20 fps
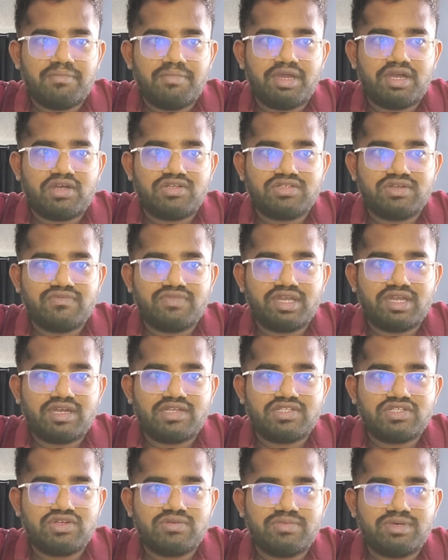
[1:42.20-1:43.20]
Because of the
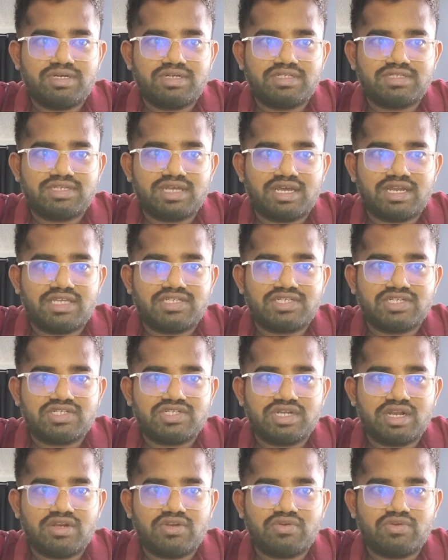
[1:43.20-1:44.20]
consumers are
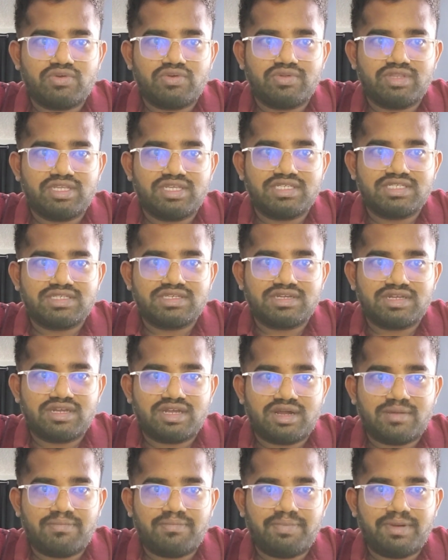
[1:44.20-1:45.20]
essential to these
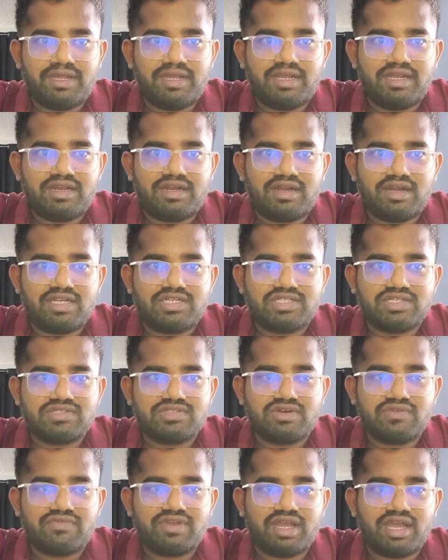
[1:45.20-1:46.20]
complete
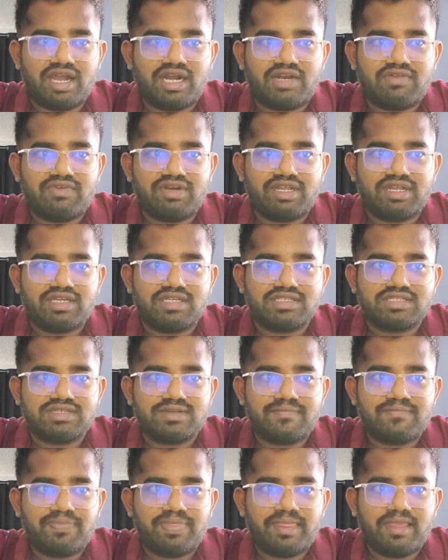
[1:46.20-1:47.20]
collections of
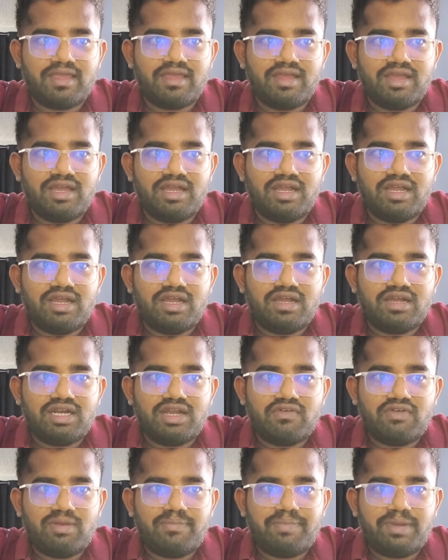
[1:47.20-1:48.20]
activities,
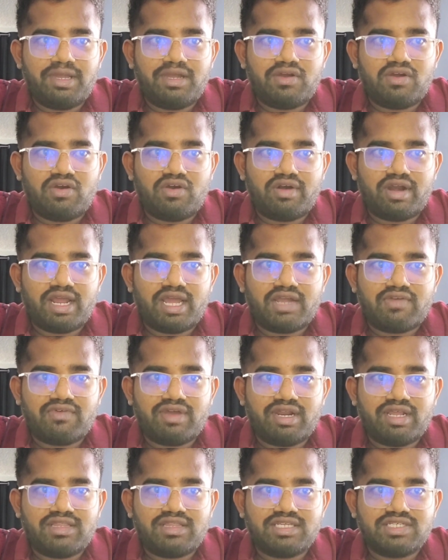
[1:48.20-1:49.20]
developing or
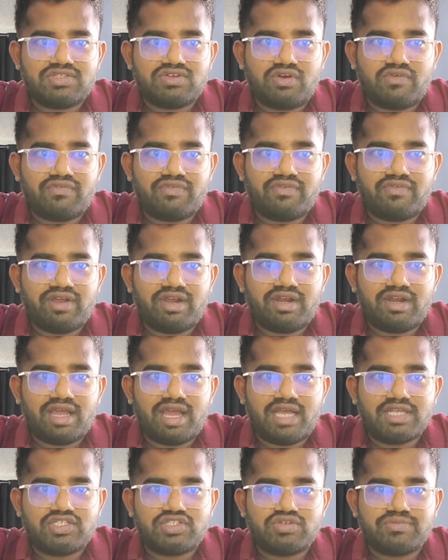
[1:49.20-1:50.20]
acquiring the software
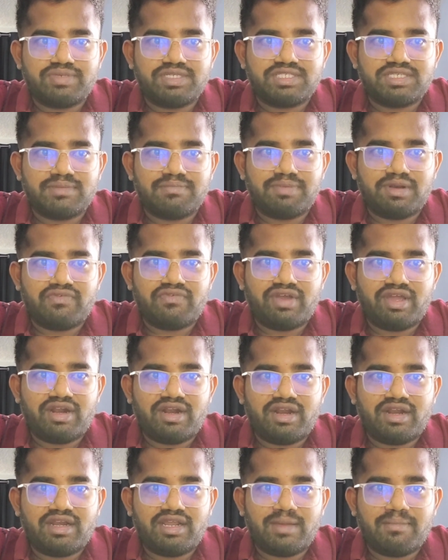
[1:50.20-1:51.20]
has to be
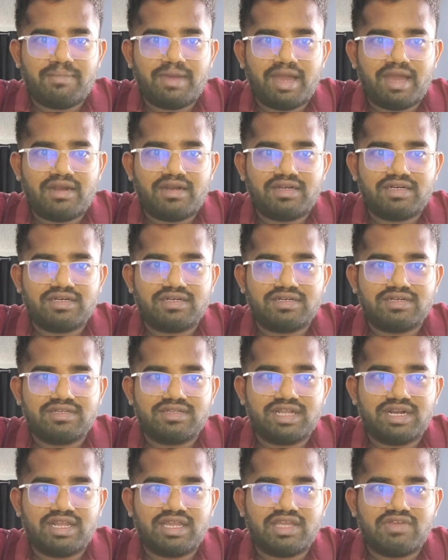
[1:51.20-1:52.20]
simplified in a manner
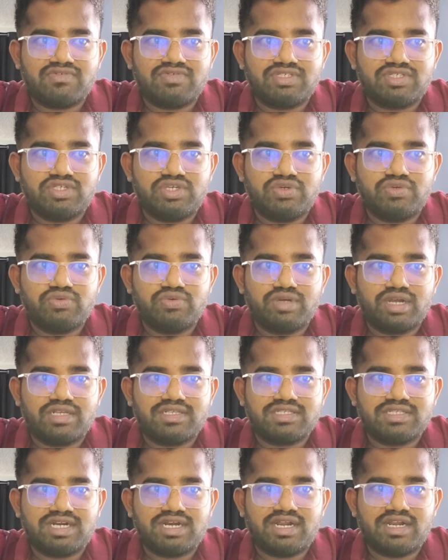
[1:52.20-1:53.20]
that gives due
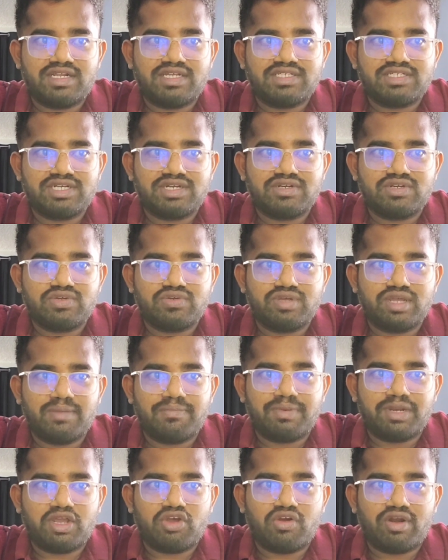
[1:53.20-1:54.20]
consideration to
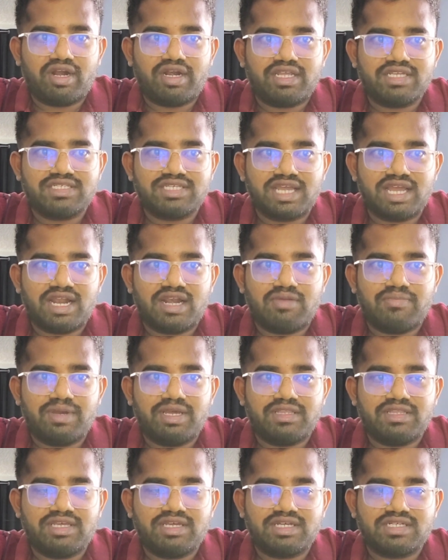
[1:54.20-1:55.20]
a priorities held
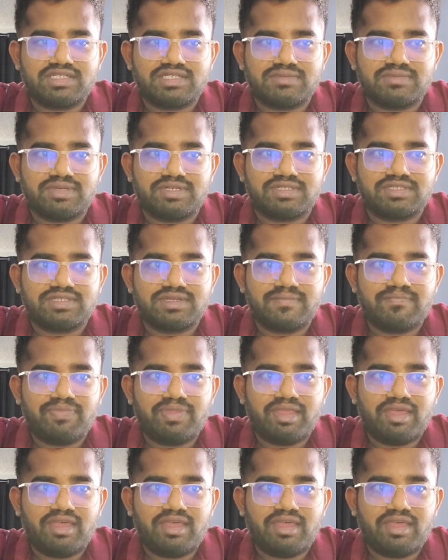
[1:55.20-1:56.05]
by the customers.